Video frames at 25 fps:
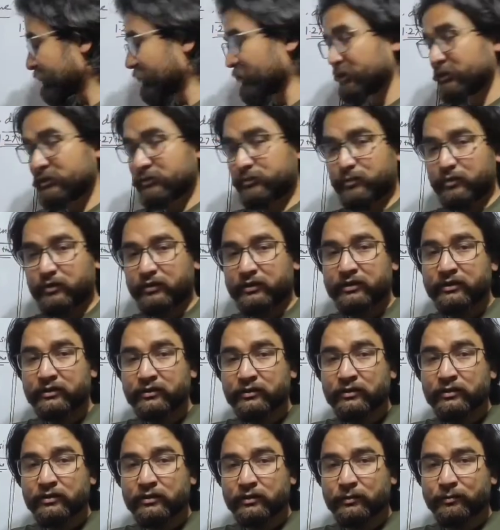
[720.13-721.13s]

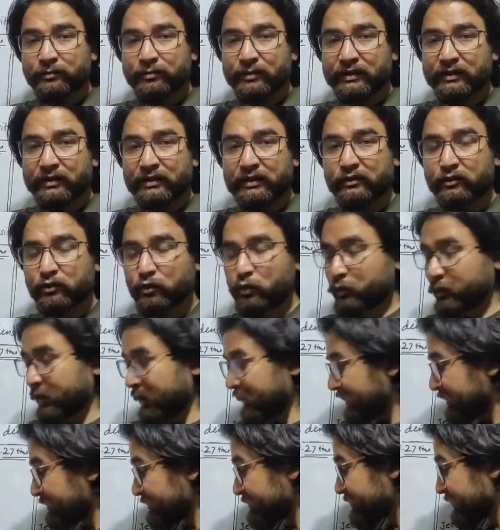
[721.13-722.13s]
corresponding metal
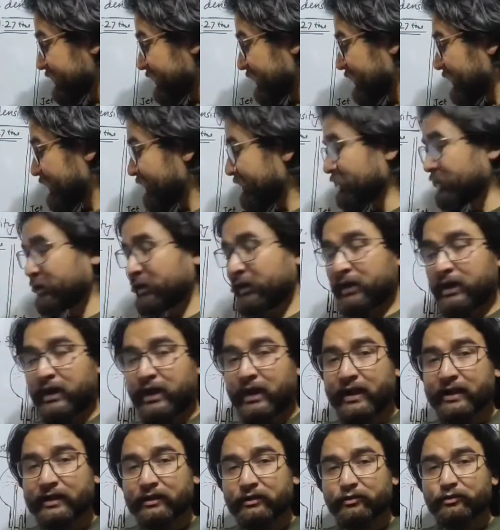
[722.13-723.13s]
chlorides and
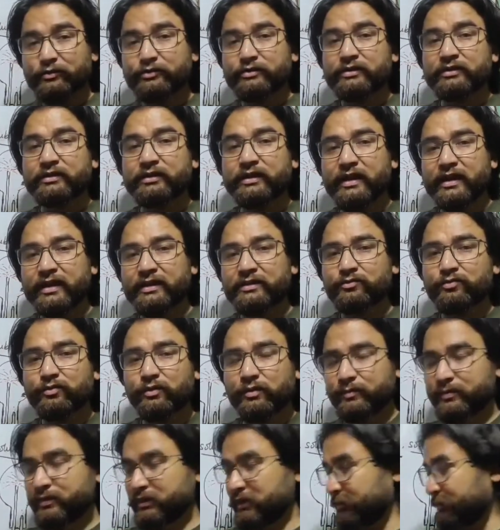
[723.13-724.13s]
hydrogen gas
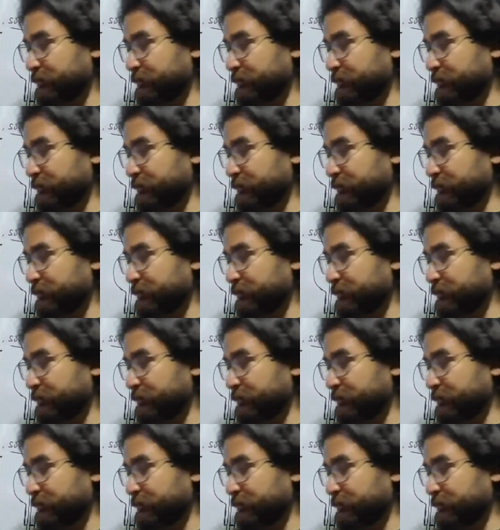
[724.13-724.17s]
will be